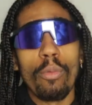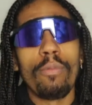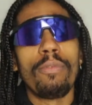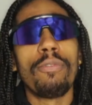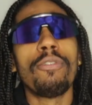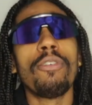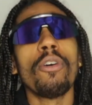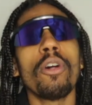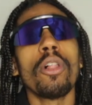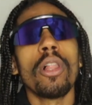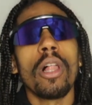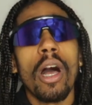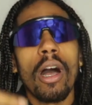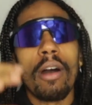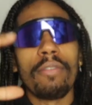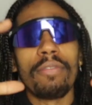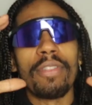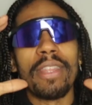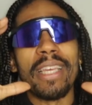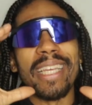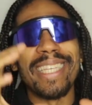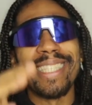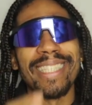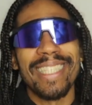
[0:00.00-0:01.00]
room full
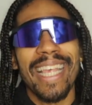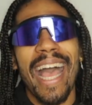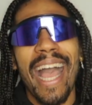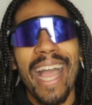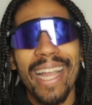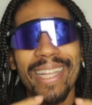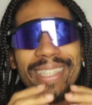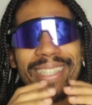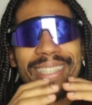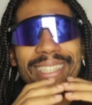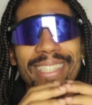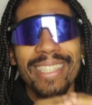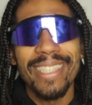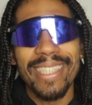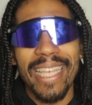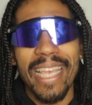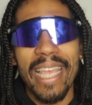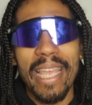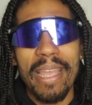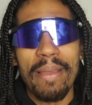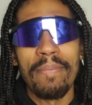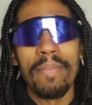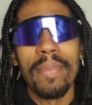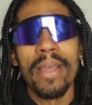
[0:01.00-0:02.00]
of the exact
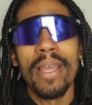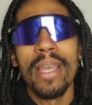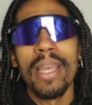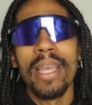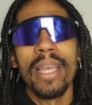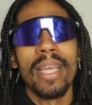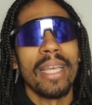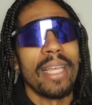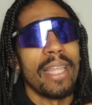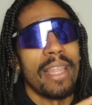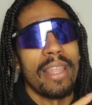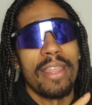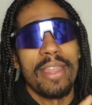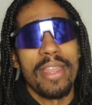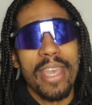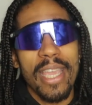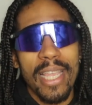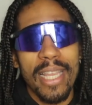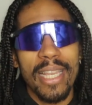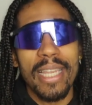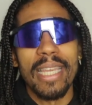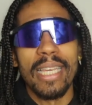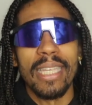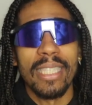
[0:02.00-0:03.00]
same
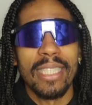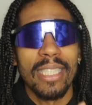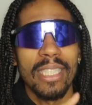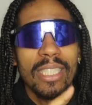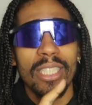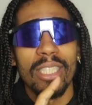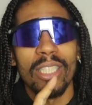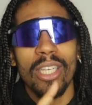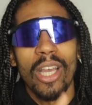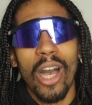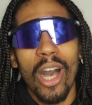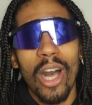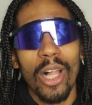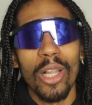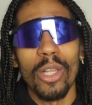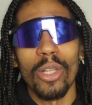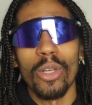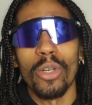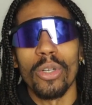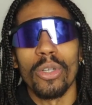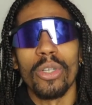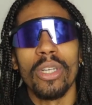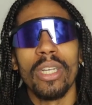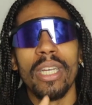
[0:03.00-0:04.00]
thickness,
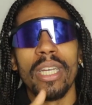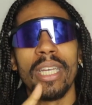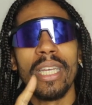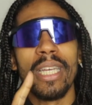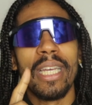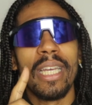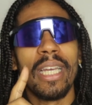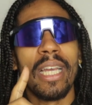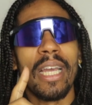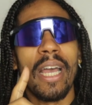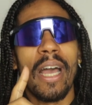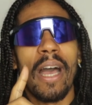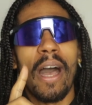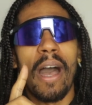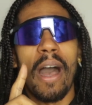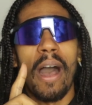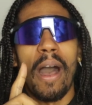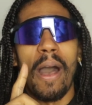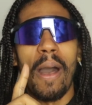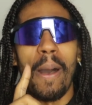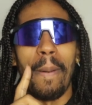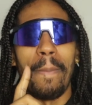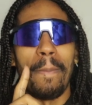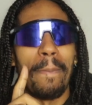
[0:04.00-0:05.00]
color,
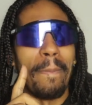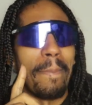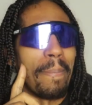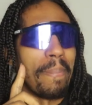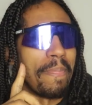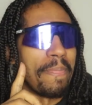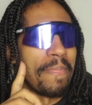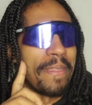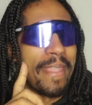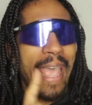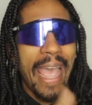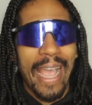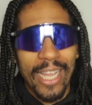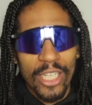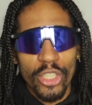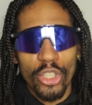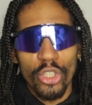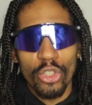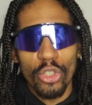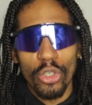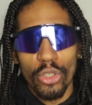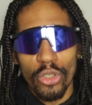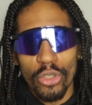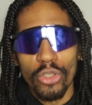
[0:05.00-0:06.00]

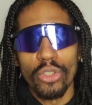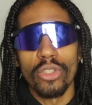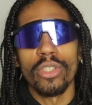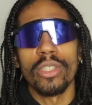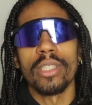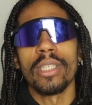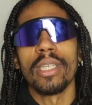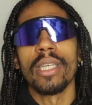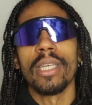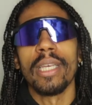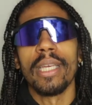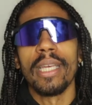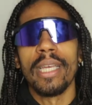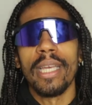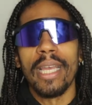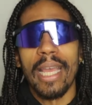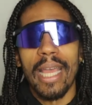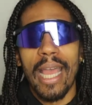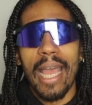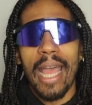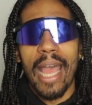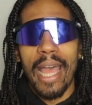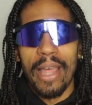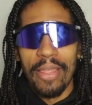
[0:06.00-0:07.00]
textures,
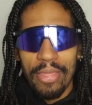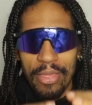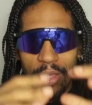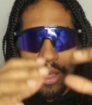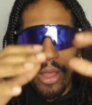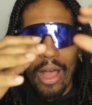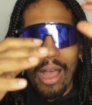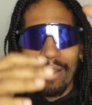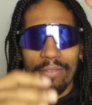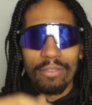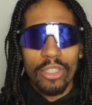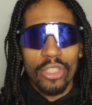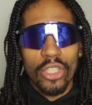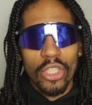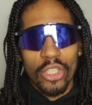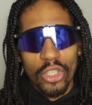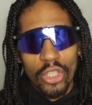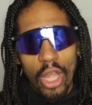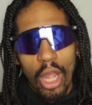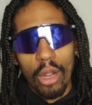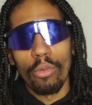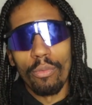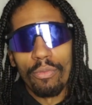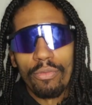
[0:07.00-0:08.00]
and they'll have just a
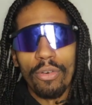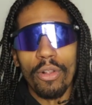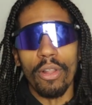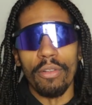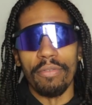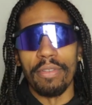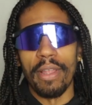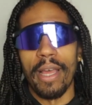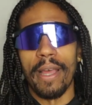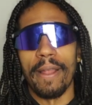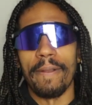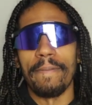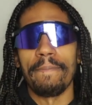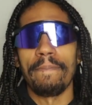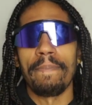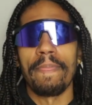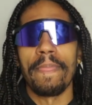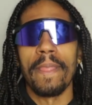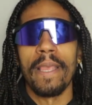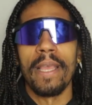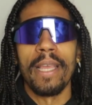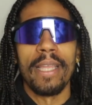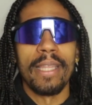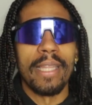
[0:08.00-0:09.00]
stock room full of that.
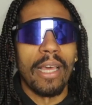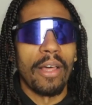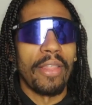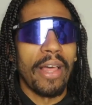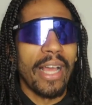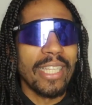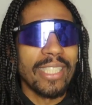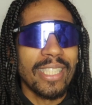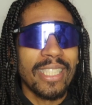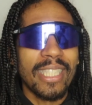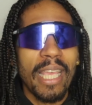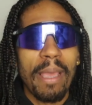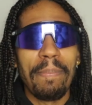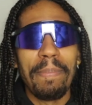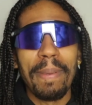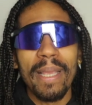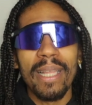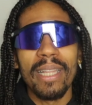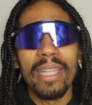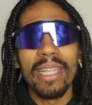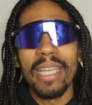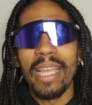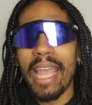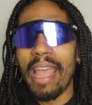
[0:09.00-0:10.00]
Now that's
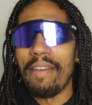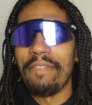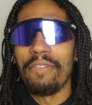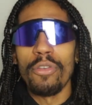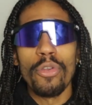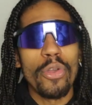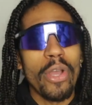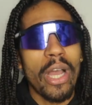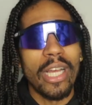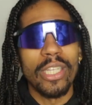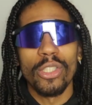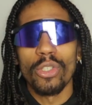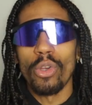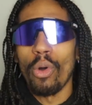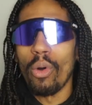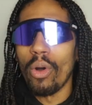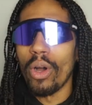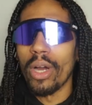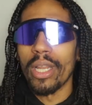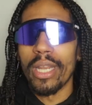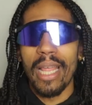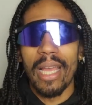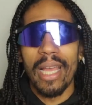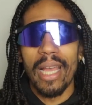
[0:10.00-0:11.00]
typically, if you guys
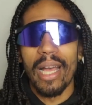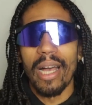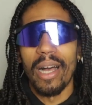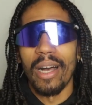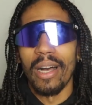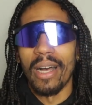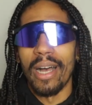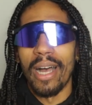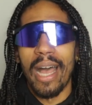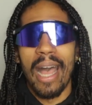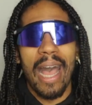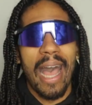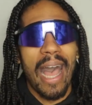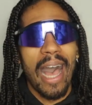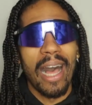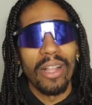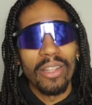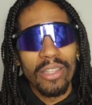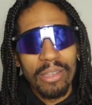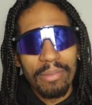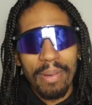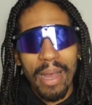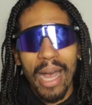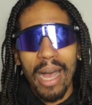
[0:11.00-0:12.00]
go on
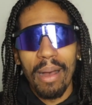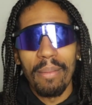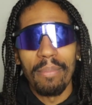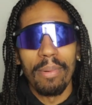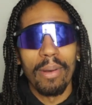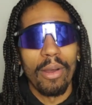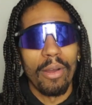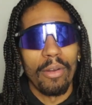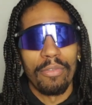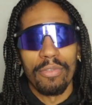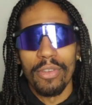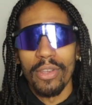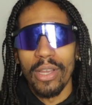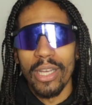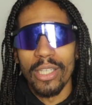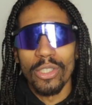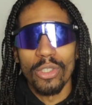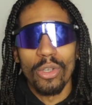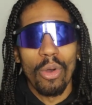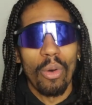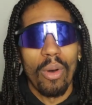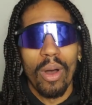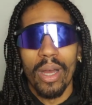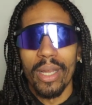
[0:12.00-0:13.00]
Alibaba, if you
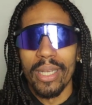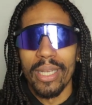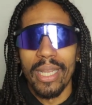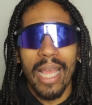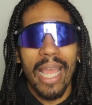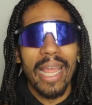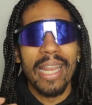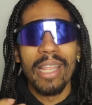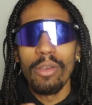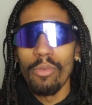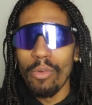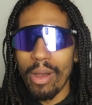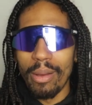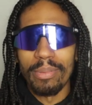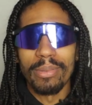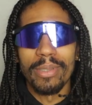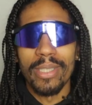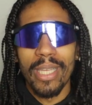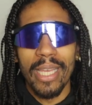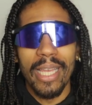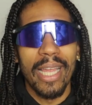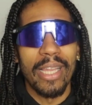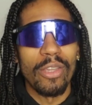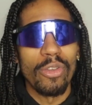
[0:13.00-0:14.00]
guys go on any
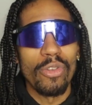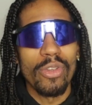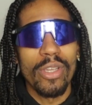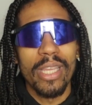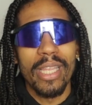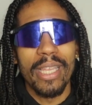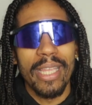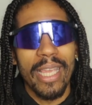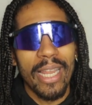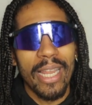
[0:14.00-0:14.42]
website and you can